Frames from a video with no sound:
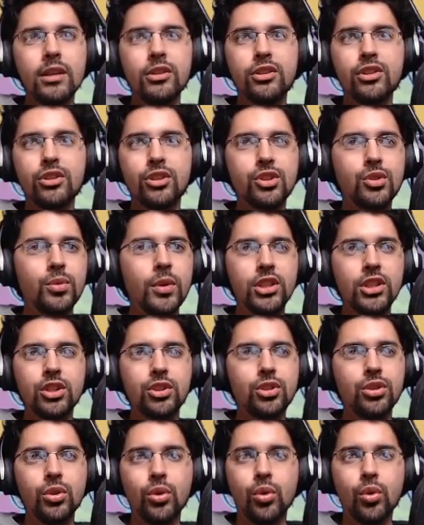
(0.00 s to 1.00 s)
and just
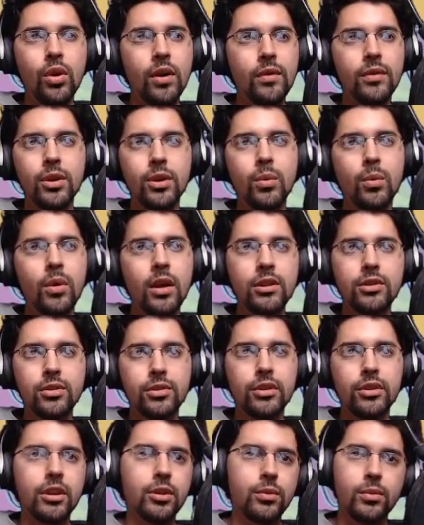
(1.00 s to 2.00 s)
switch to whoever you want, or
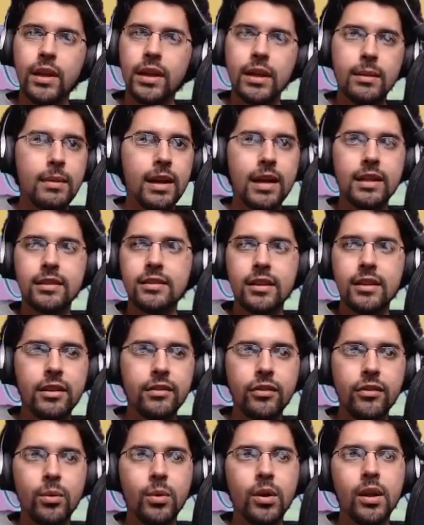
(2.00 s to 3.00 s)
you can randomize it
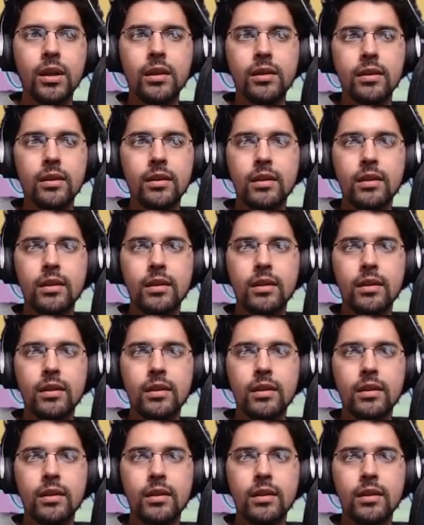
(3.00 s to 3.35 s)
if you want.